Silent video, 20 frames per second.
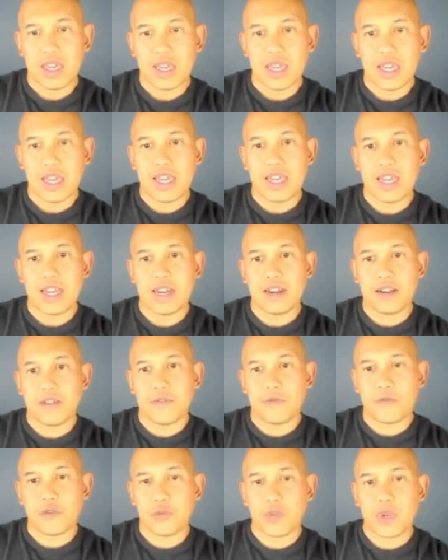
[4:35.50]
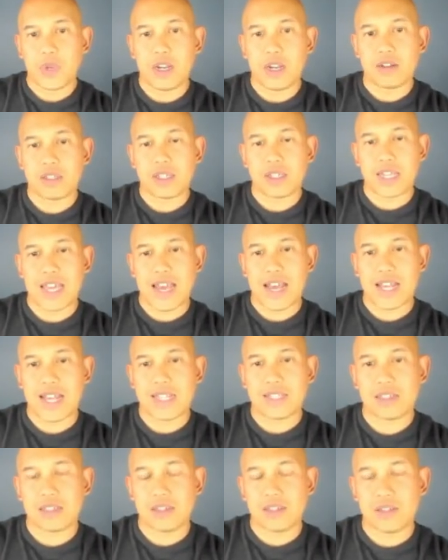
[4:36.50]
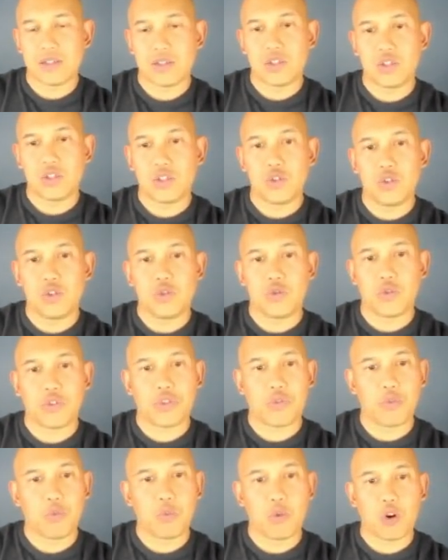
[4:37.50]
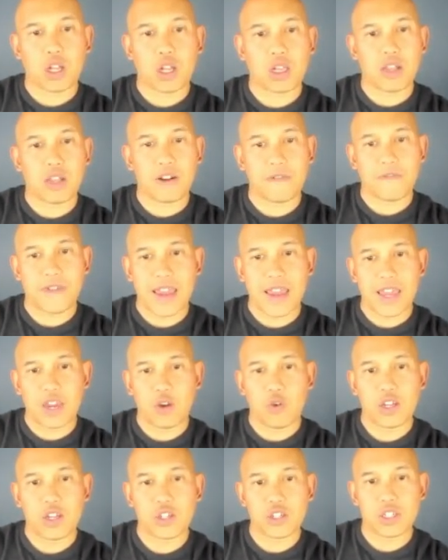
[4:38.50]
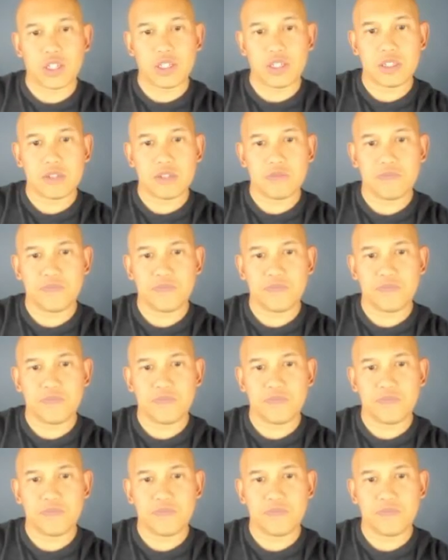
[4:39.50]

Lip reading: and from here, it's gonna ask 2 or 3 more clarifying questions.